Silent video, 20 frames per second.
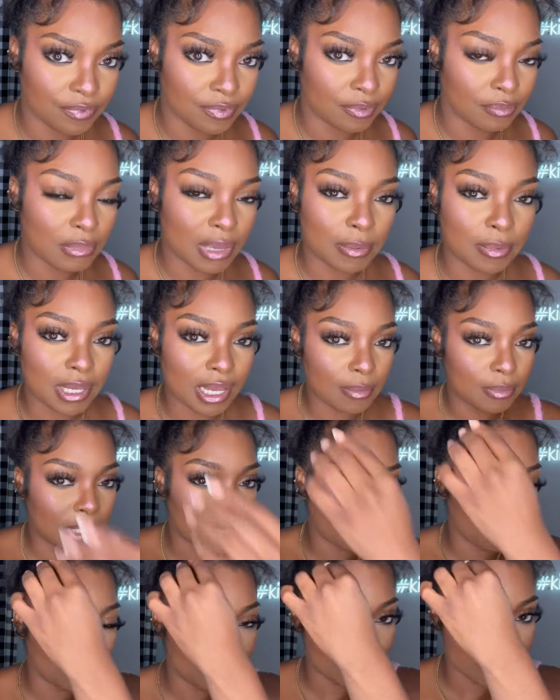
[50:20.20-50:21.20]
Maybe I'm
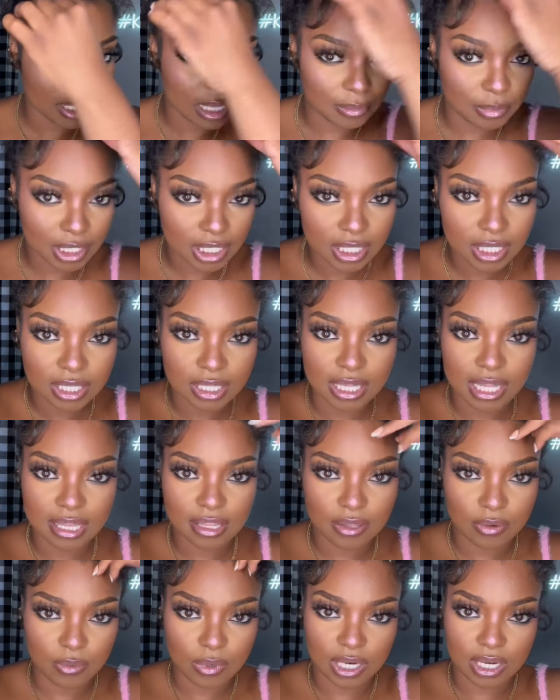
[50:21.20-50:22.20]
gonna lay
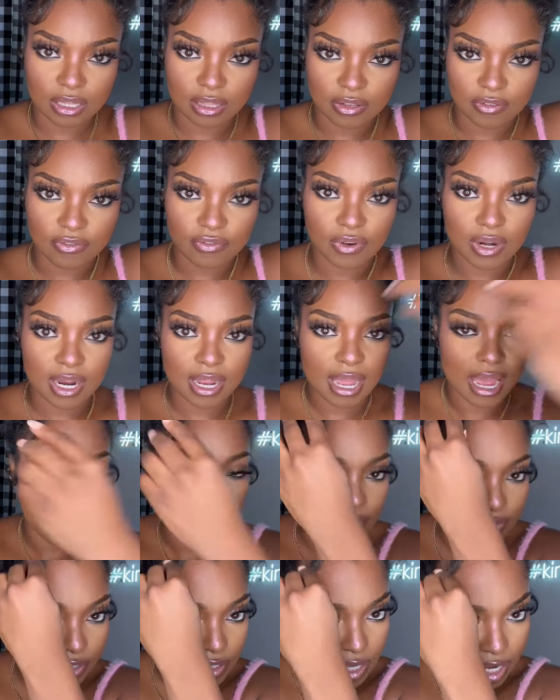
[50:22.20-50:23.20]
the one in the front
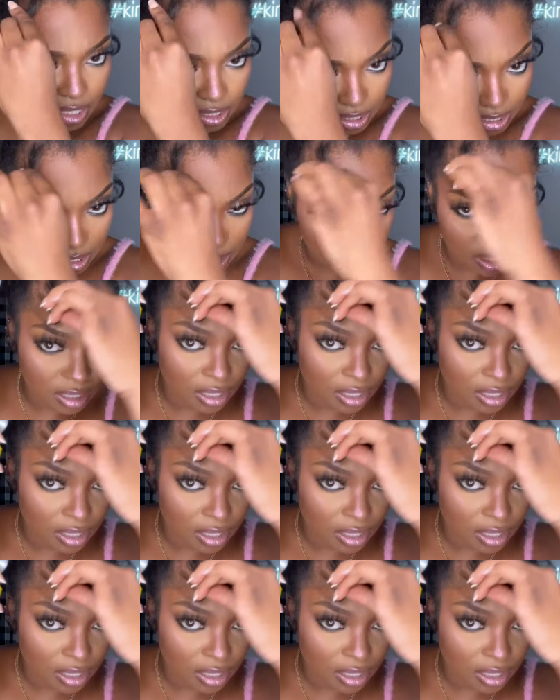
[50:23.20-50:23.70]
after I lay